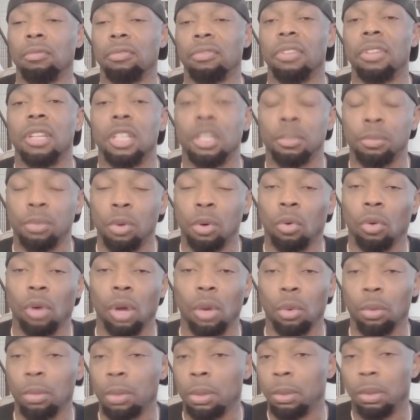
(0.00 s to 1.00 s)
fitness
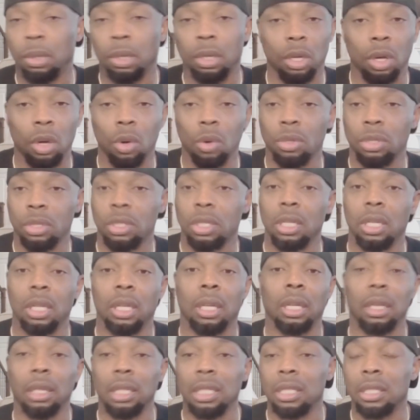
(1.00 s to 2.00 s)
program where people can go and
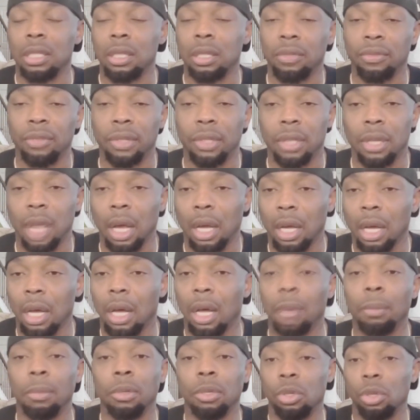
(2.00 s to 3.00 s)
see it at
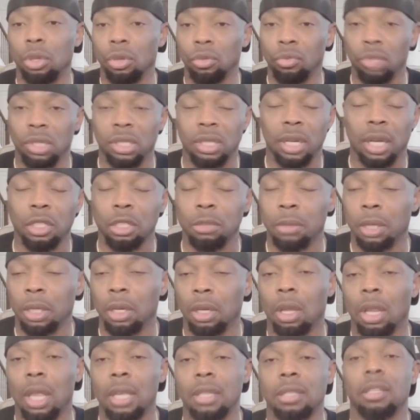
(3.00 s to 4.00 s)
EliteSEALFit.com, and you can reach out to me
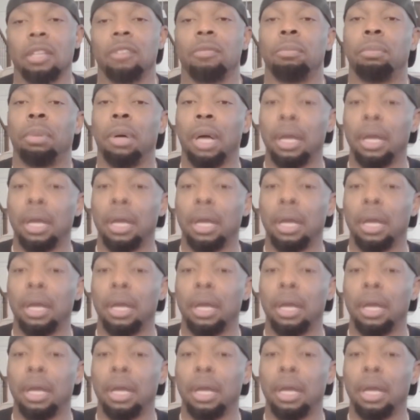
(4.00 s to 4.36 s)
and all that stuff.